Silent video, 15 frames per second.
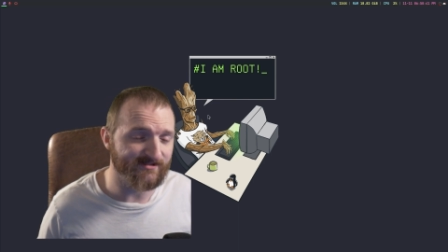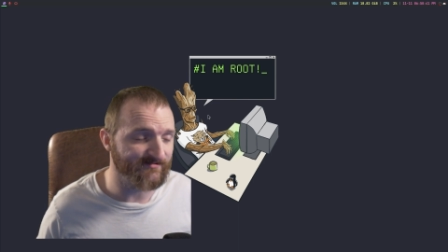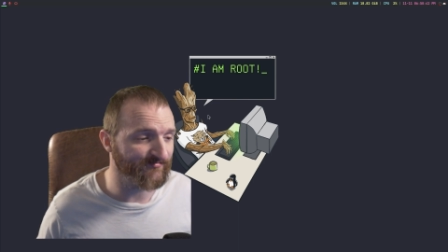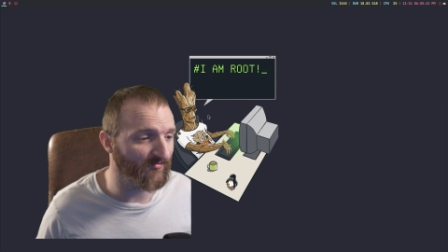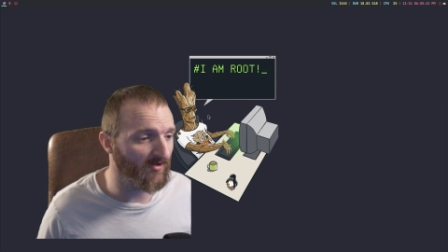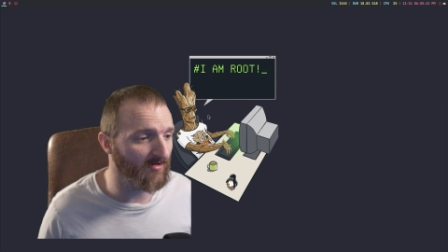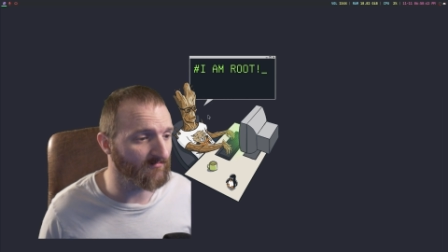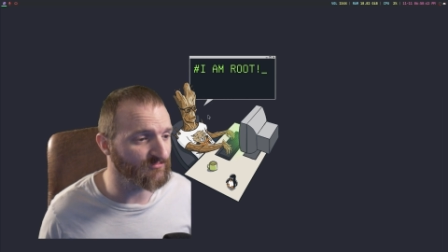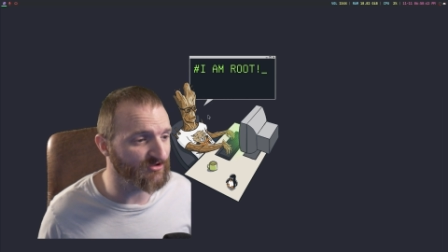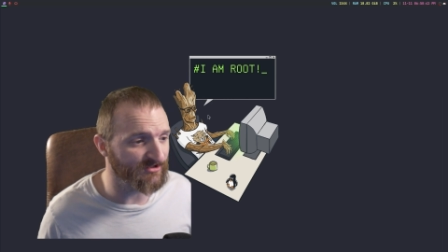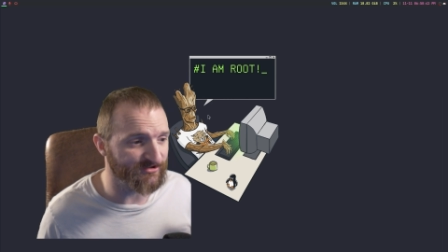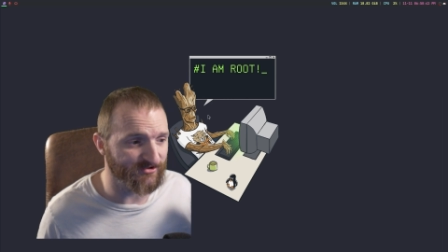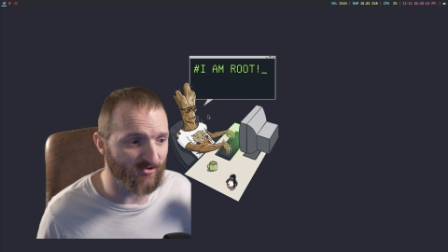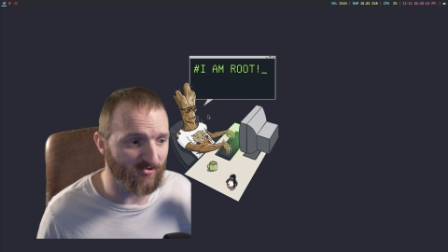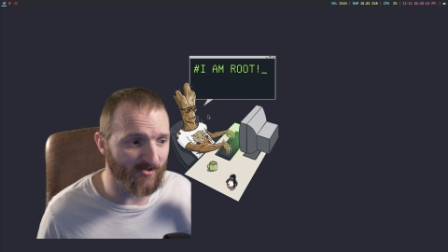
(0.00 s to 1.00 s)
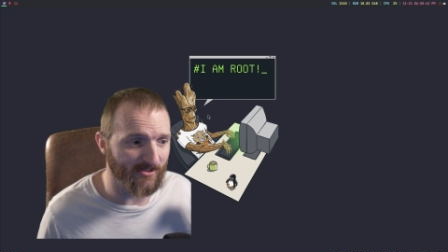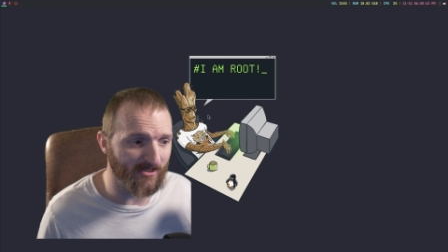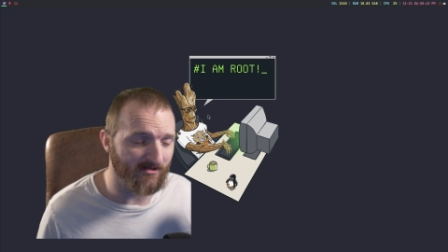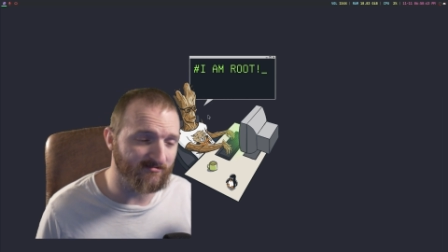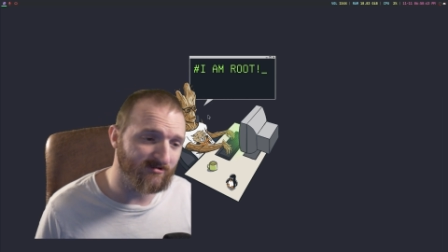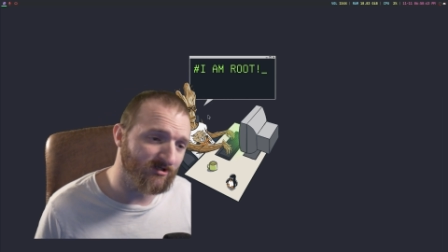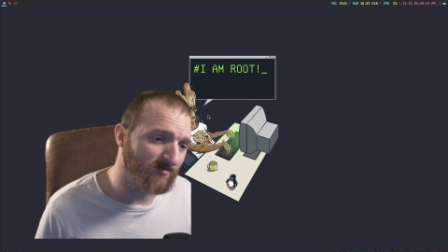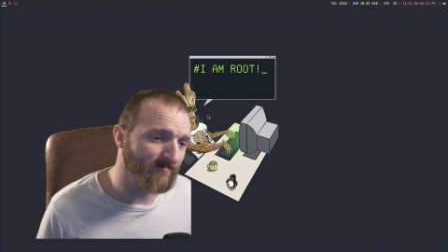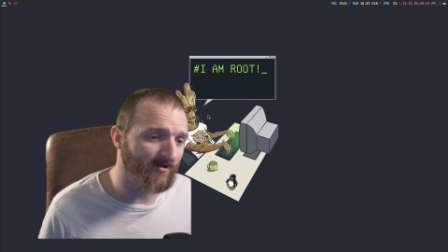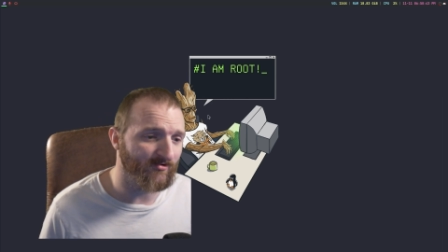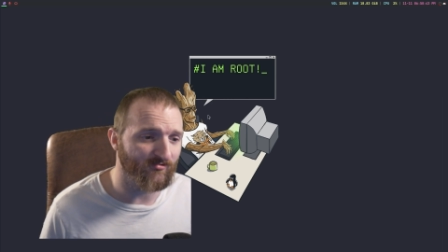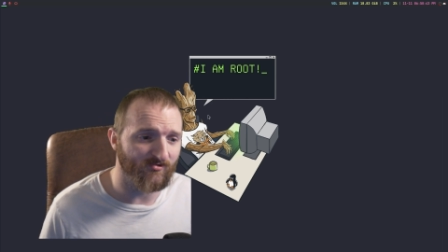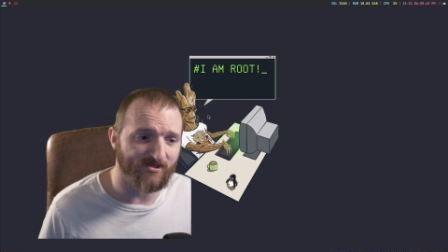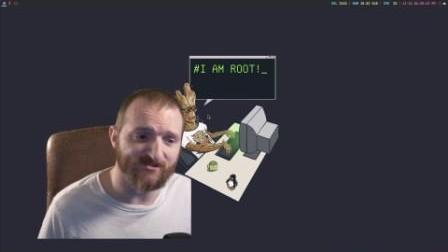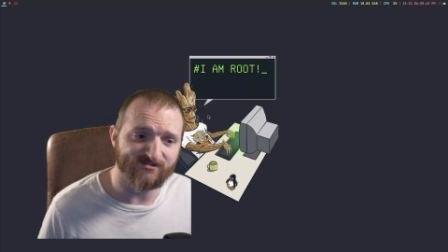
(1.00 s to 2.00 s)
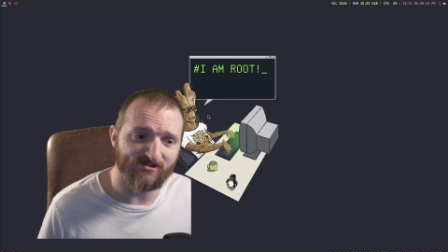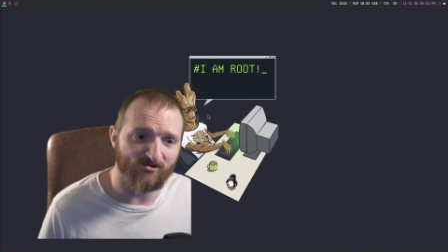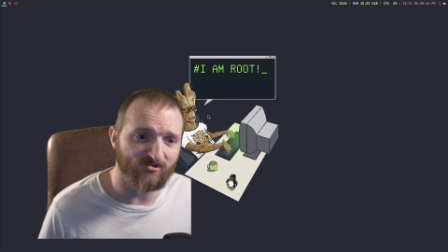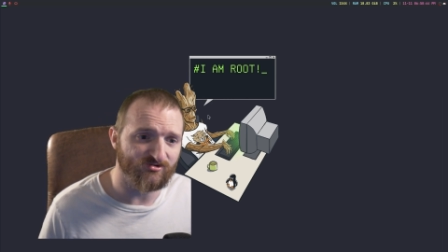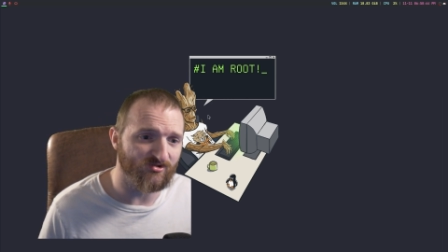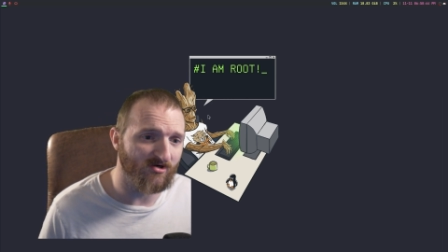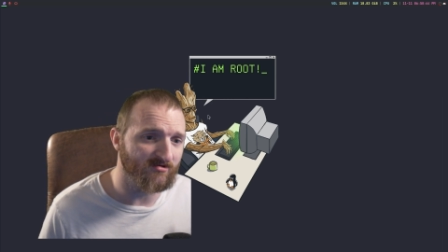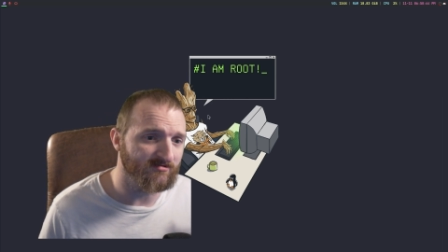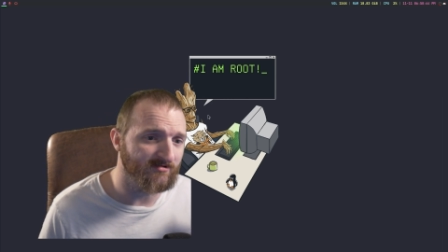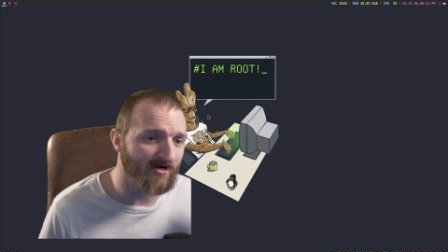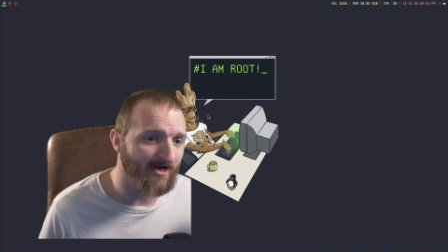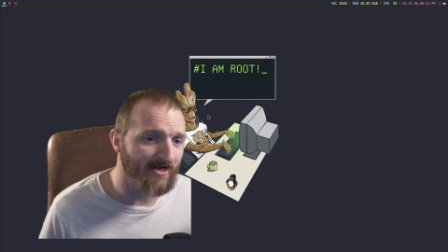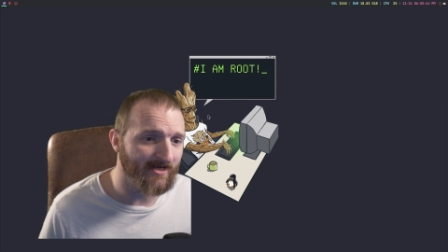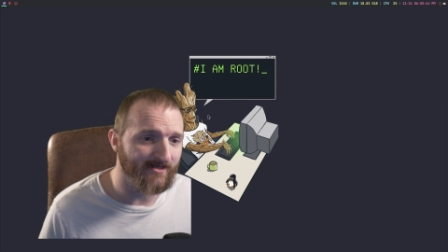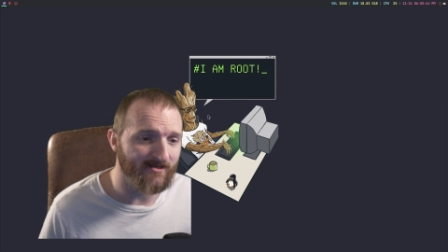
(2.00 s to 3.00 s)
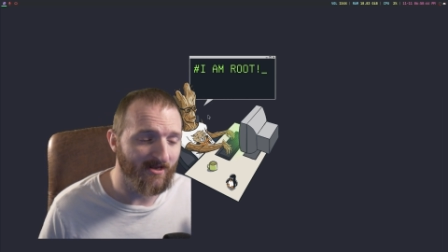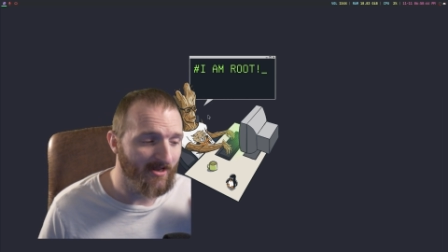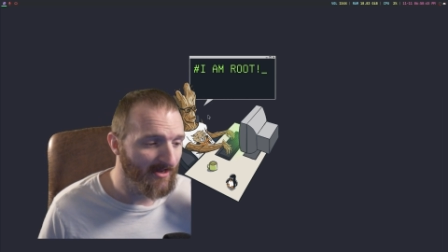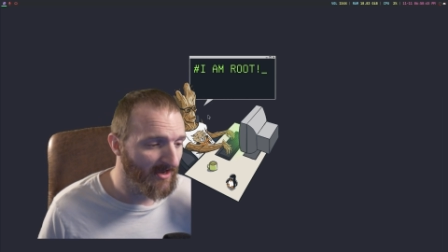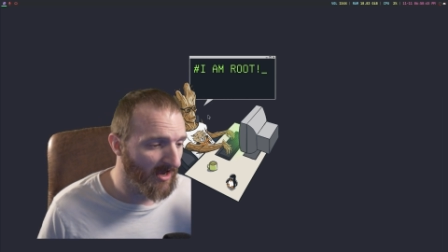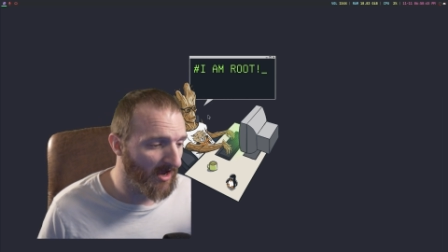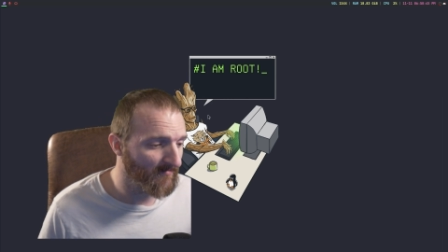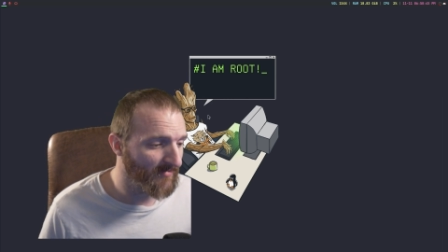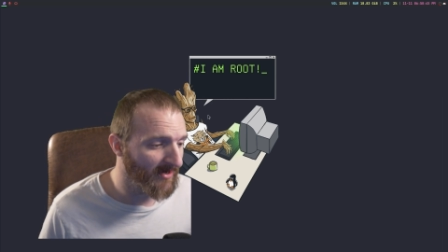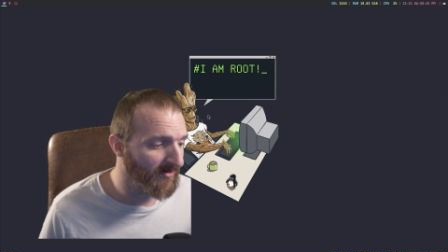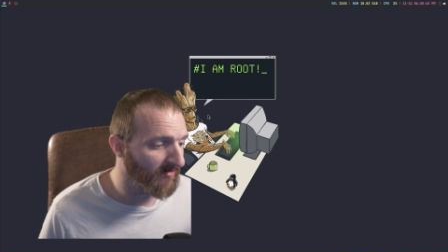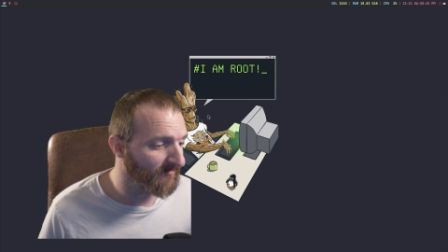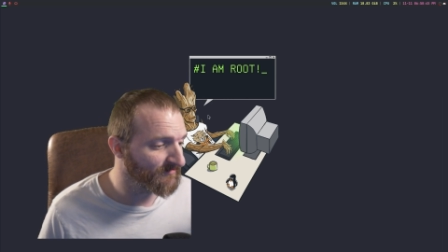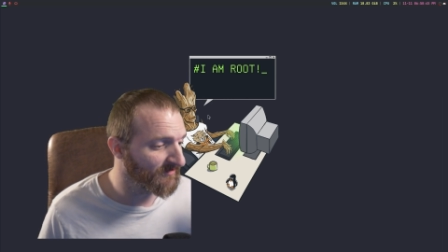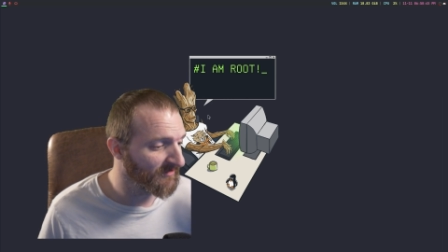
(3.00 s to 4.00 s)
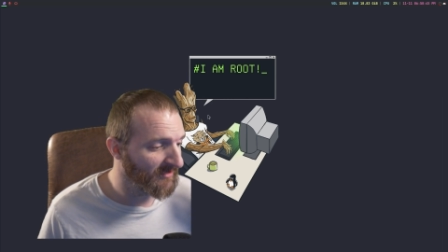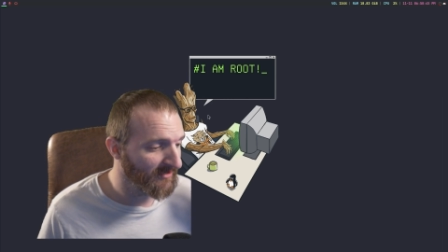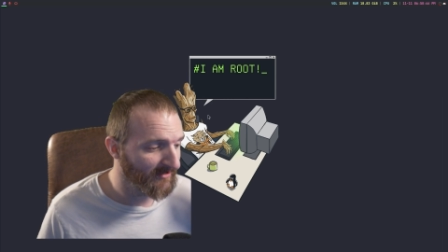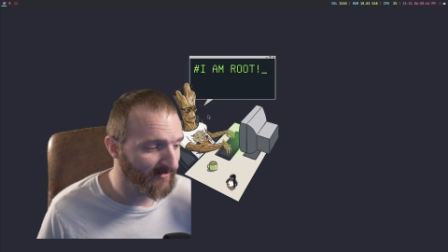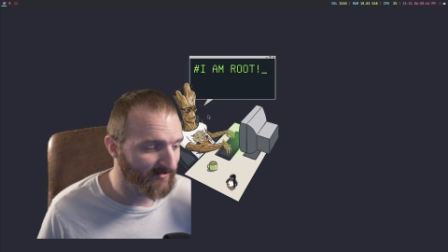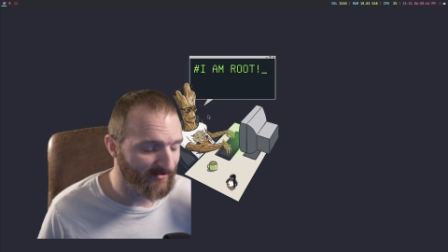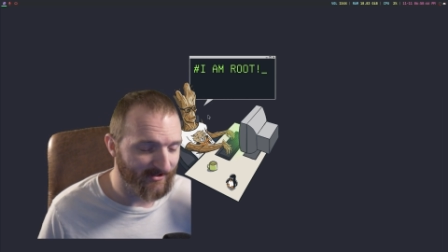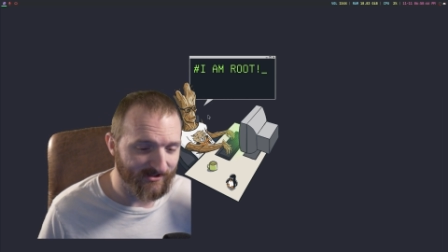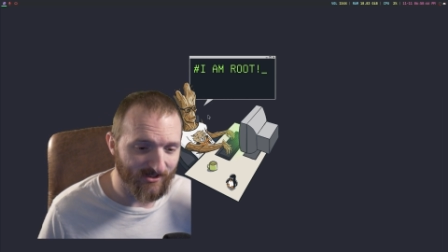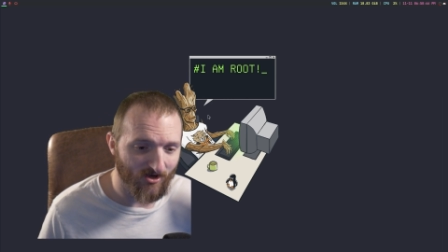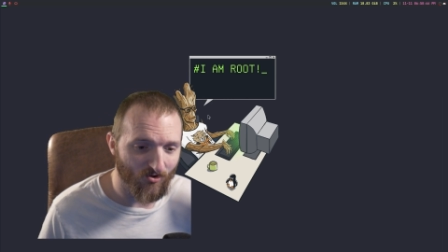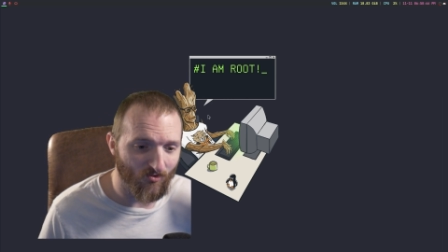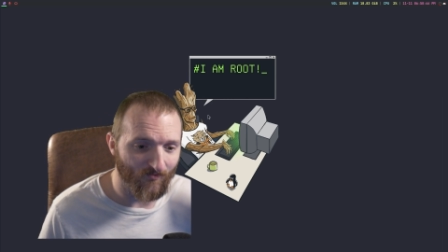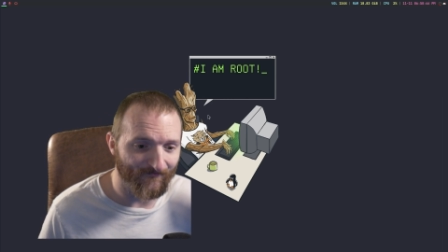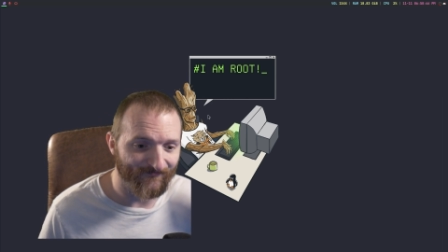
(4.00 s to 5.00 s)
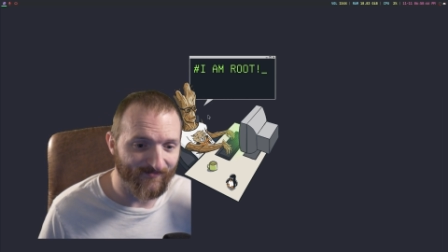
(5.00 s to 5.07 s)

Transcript: from just doing a little bit of research online about, you know,